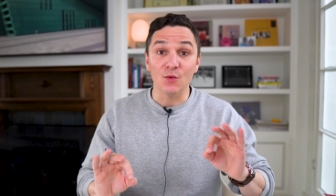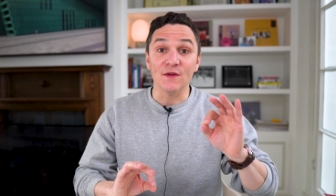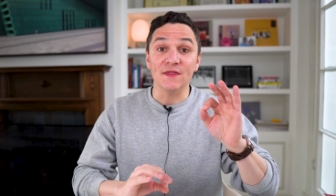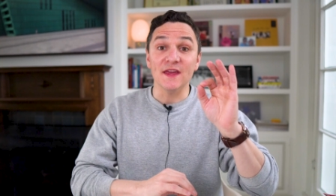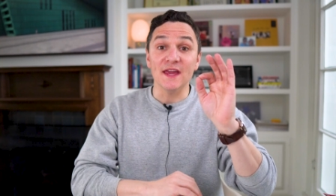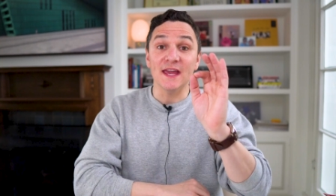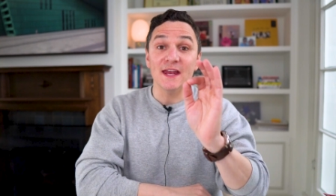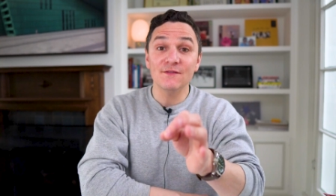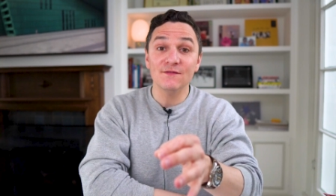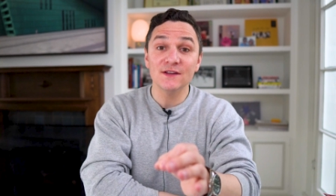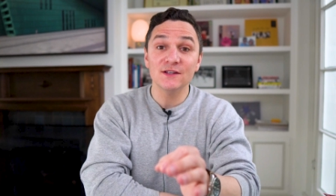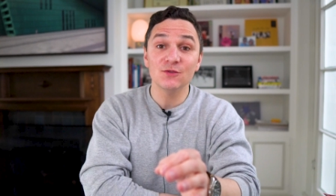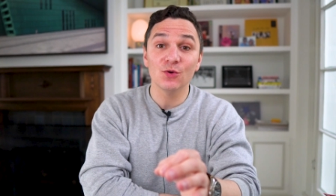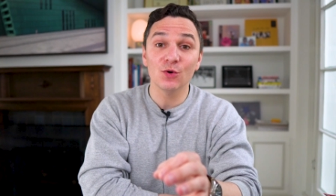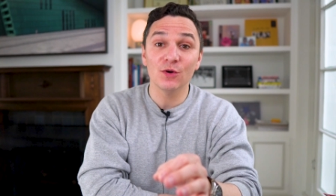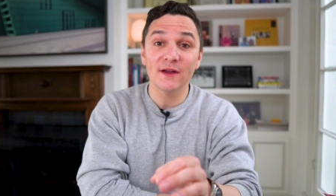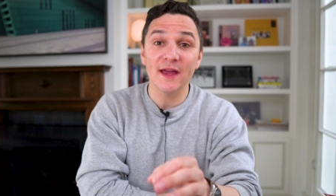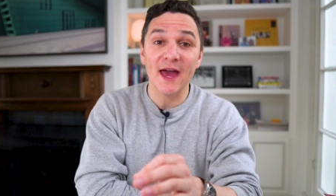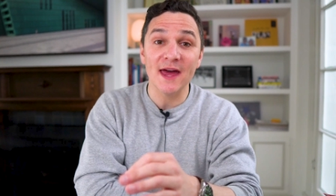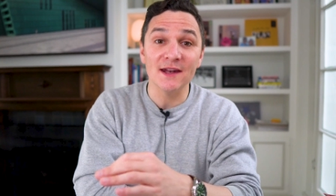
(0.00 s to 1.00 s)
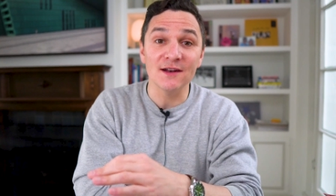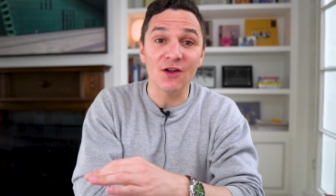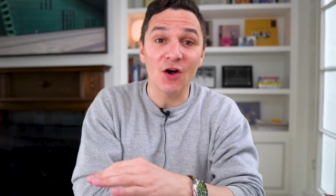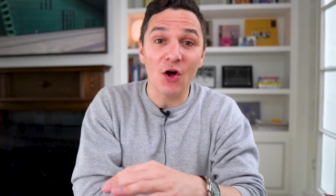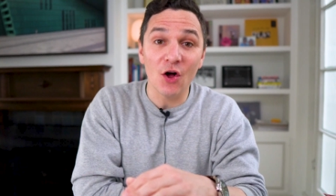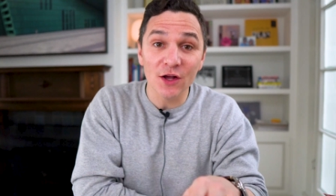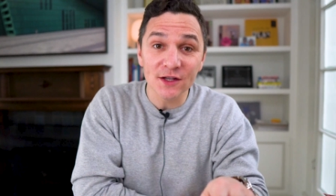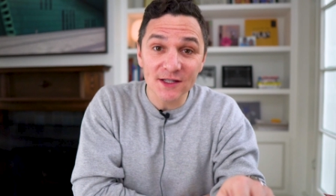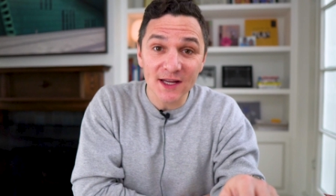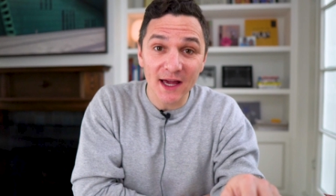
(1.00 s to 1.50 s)
with inventory at an
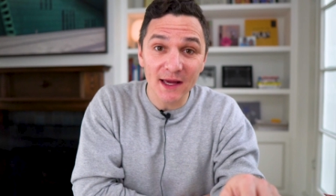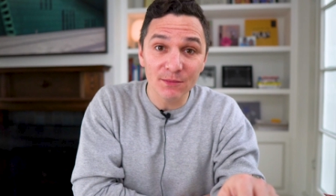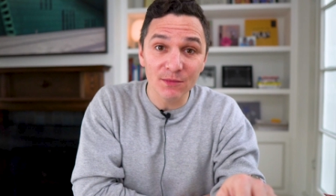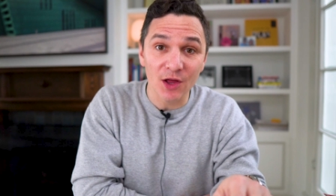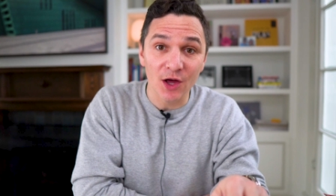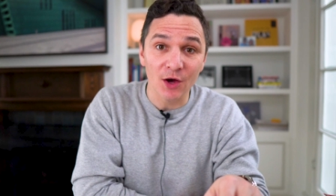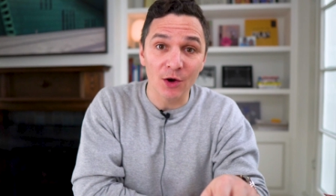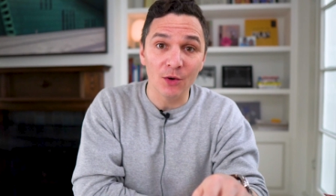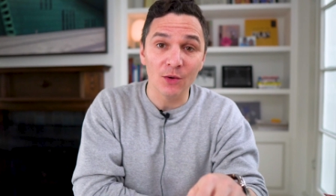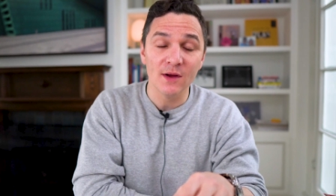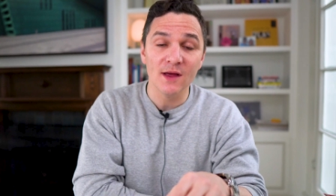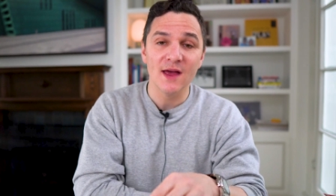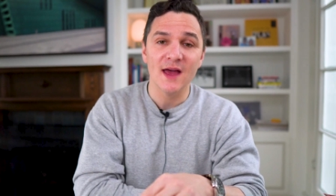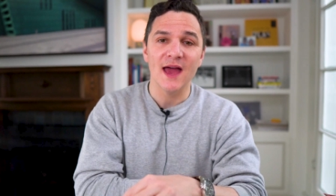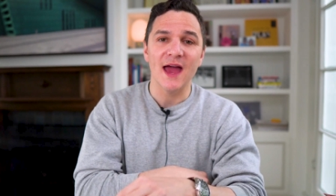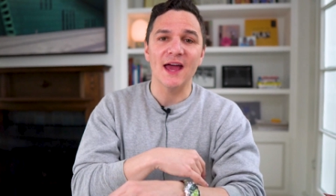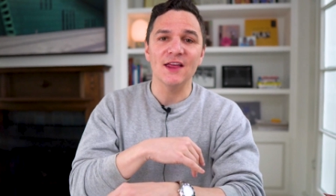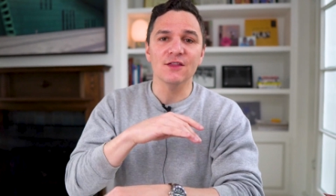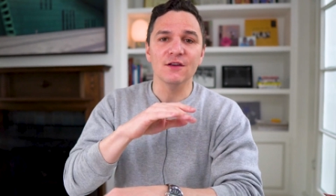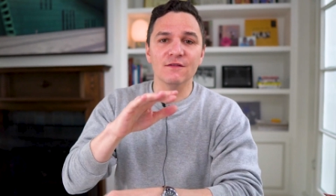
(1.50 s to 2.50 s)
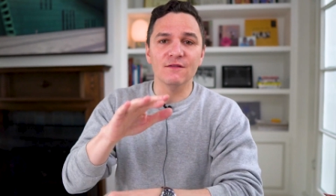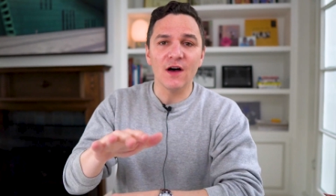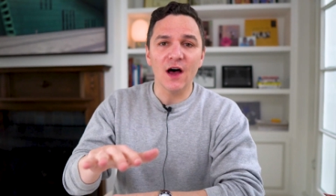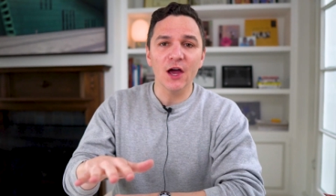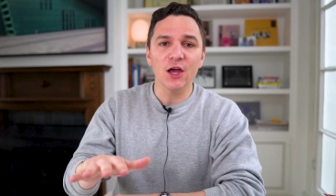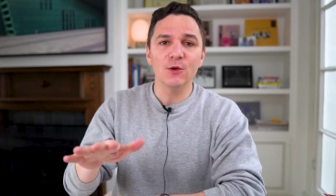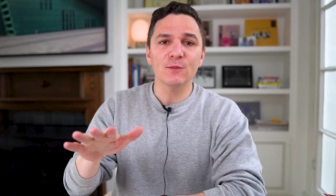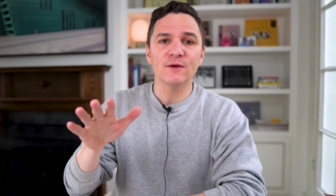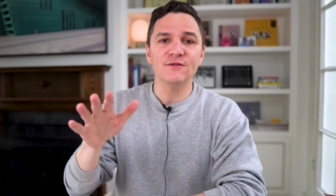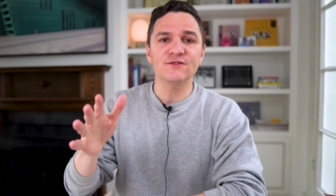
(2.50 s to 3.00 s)
all time low and the
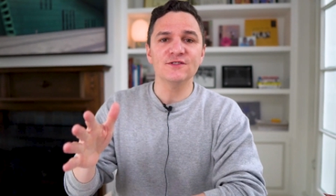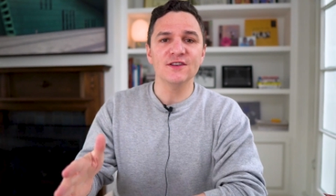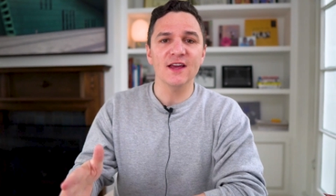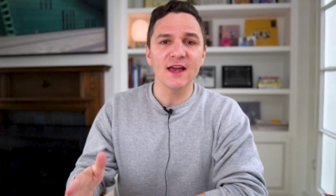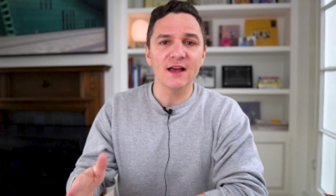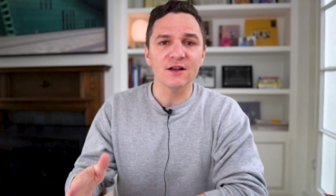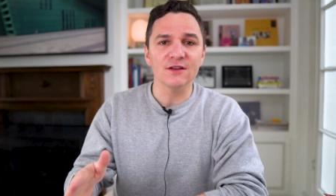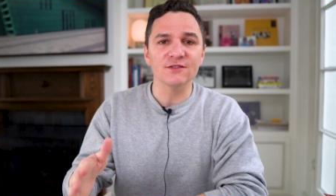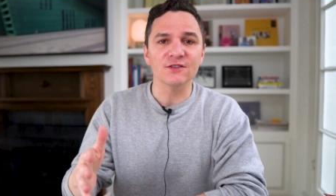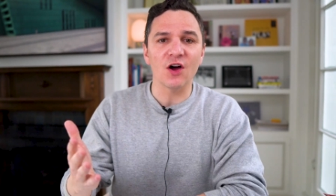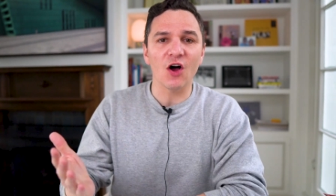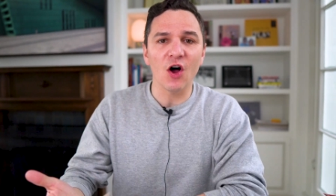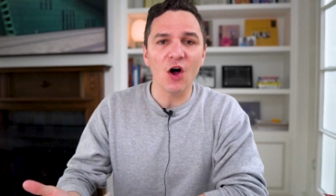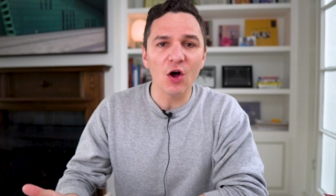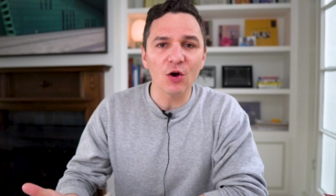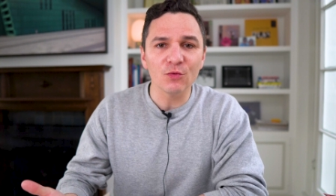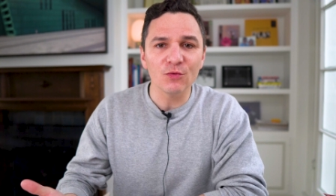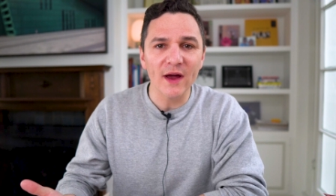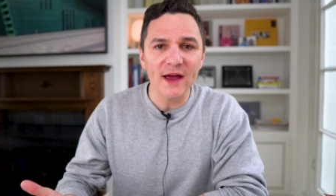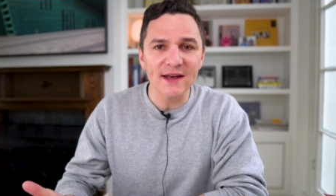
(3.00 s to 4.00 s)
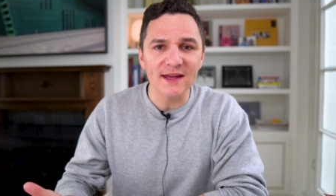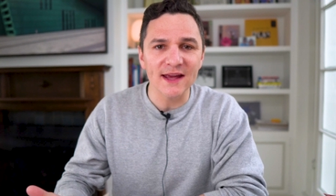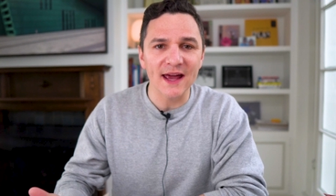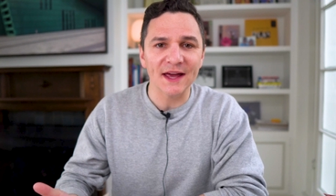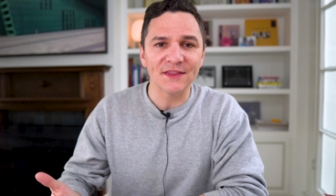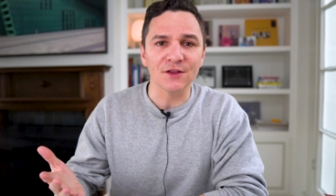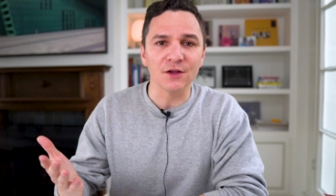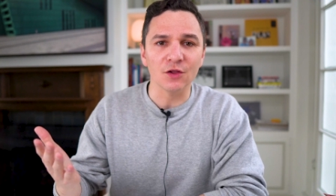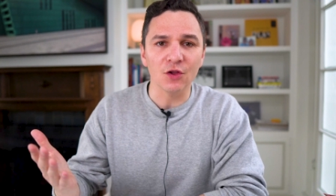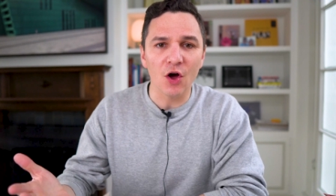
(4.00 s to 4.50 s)
volume of sales already
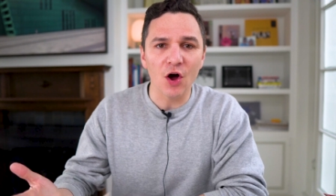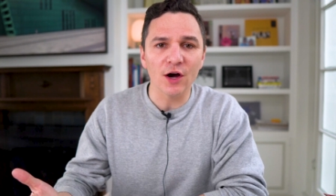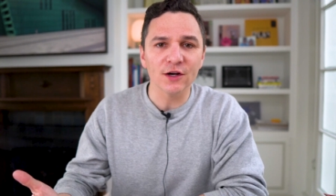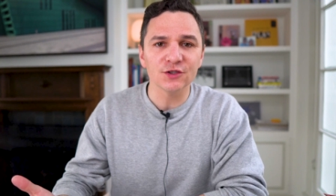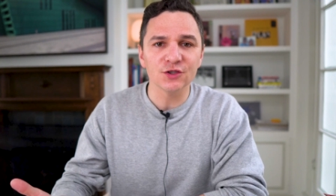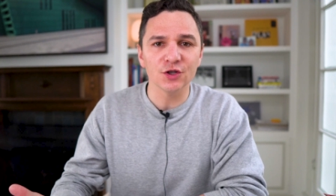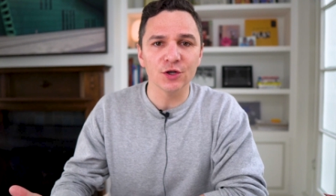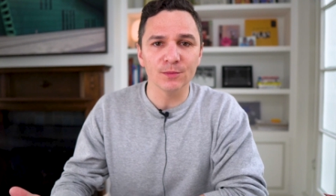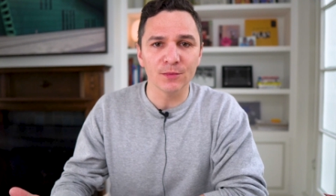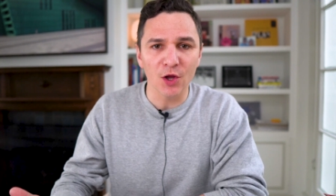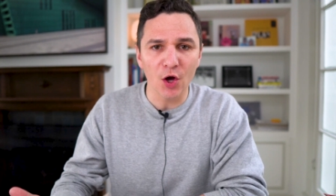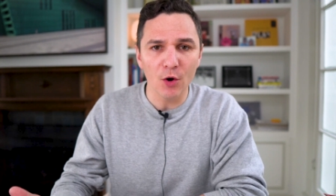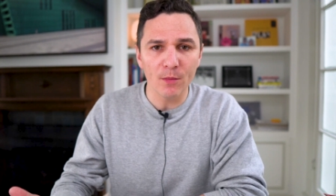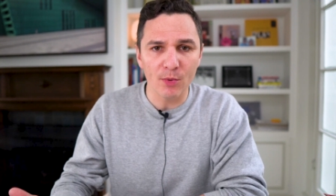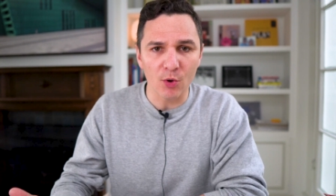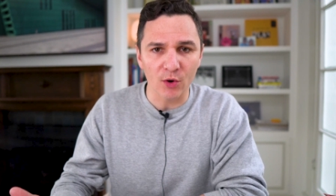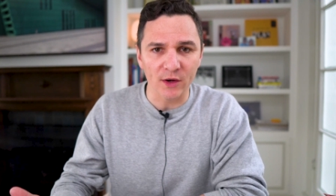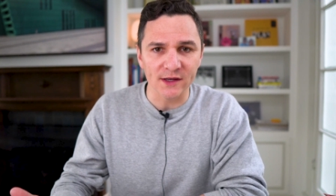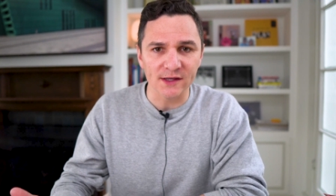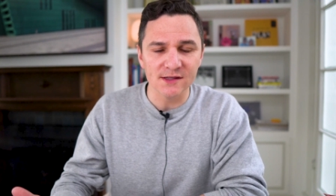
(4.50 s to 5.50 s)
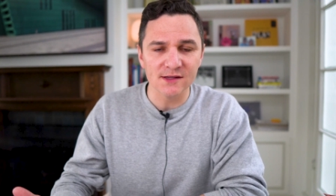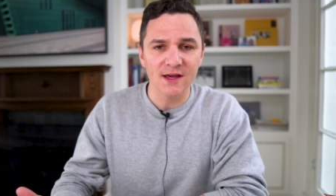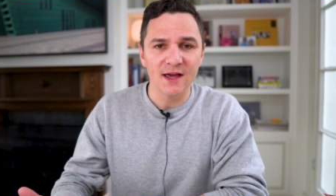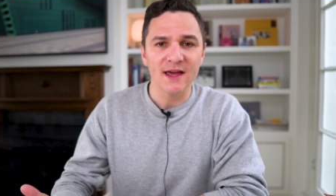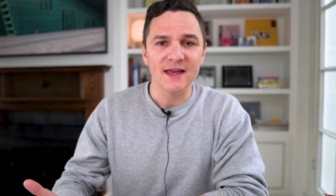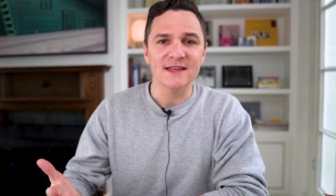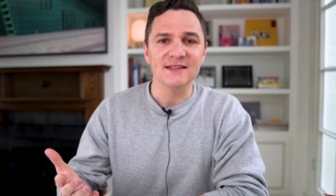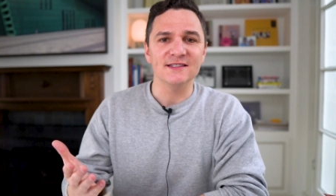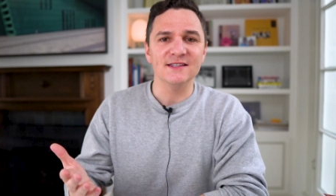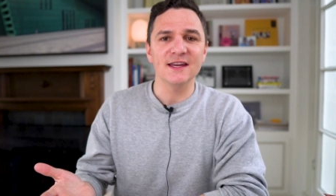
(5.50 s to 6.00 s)
at the long term low point,
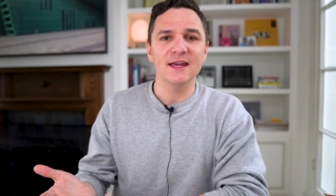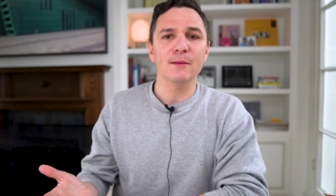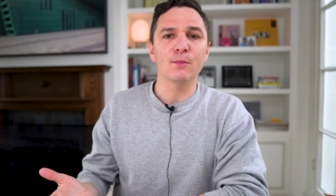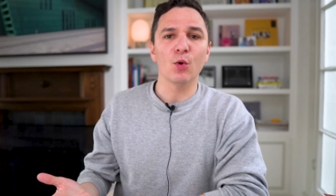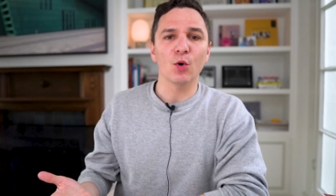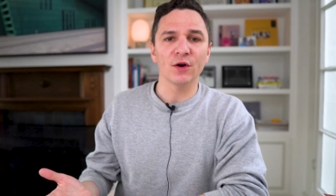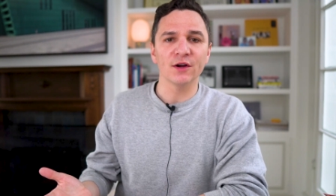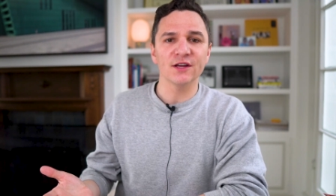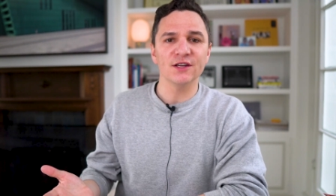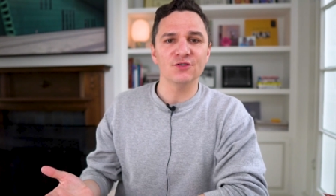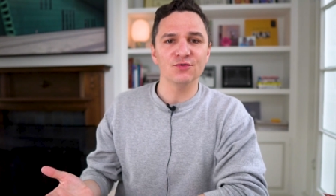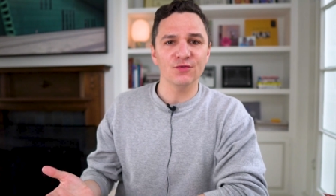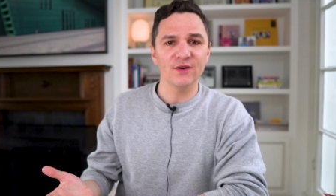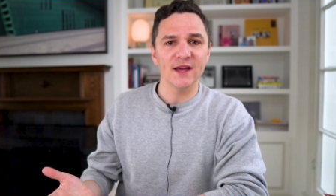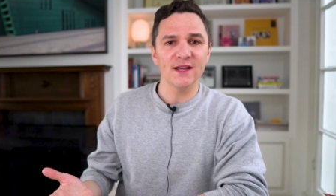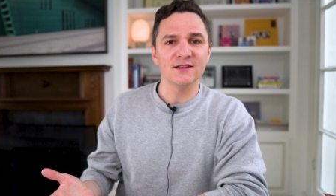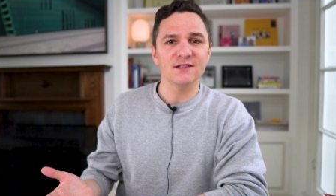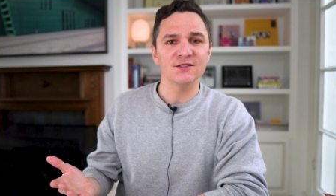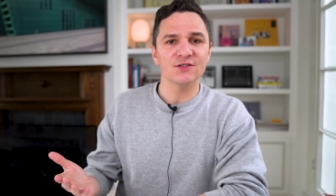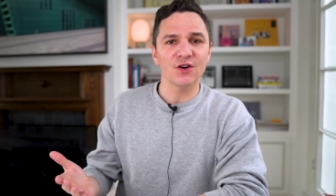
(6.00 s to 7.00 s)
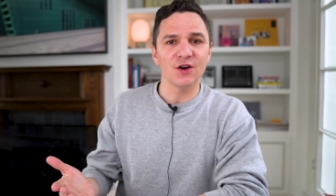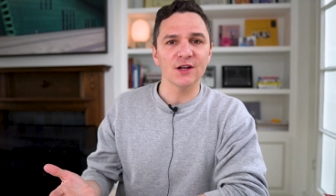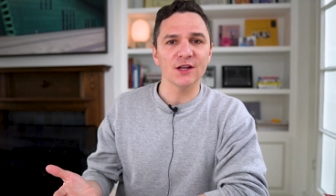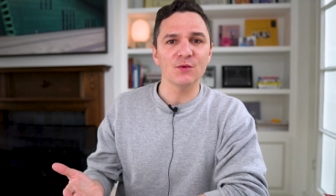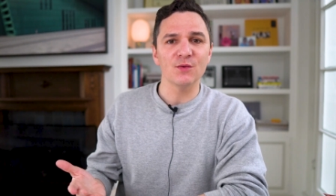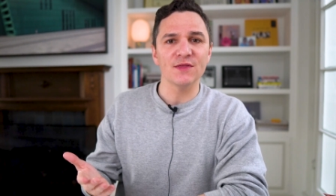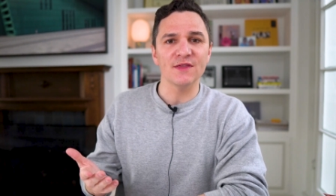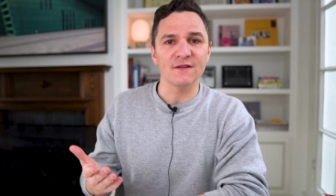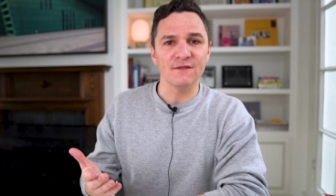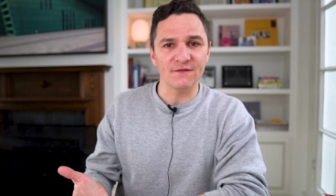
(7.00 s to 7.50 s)
seeing mortgage rates starting
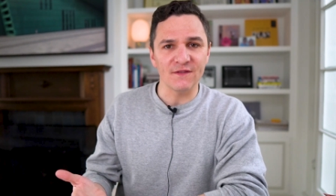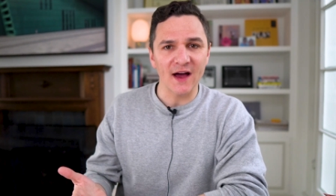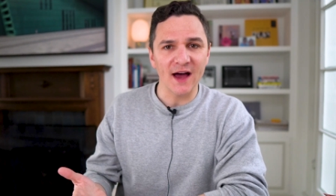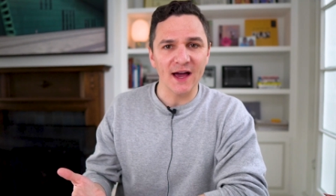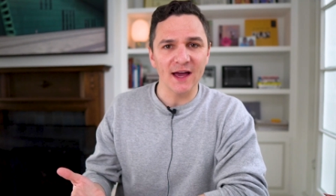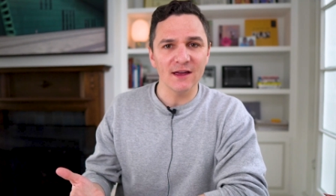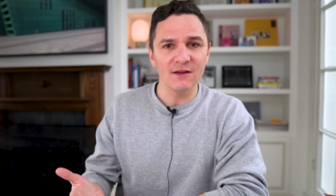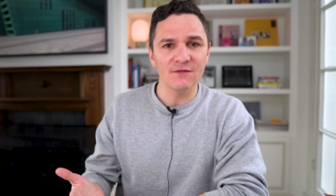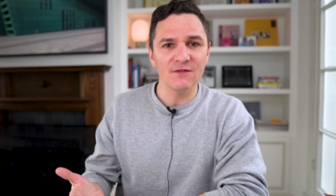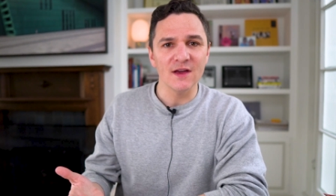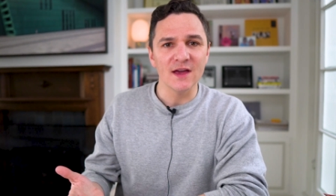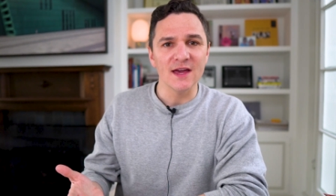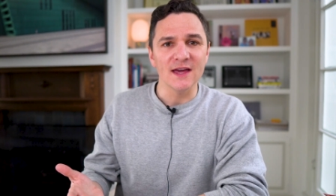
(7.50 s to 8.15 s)
with a 5